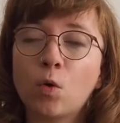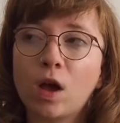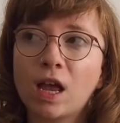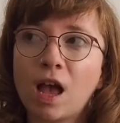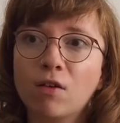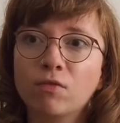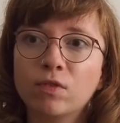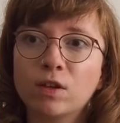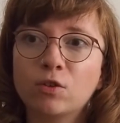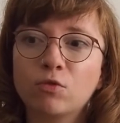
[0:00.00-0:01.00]
You know, I
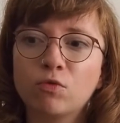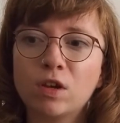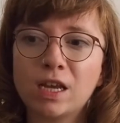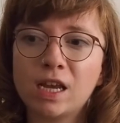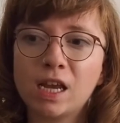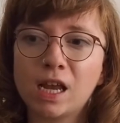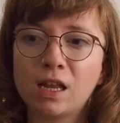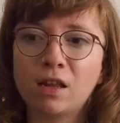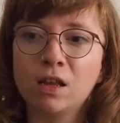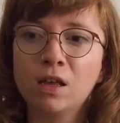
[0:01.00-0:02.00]
have a
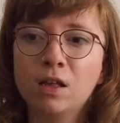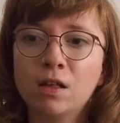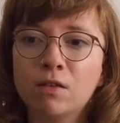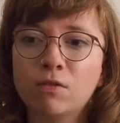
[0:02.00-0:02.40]
degree in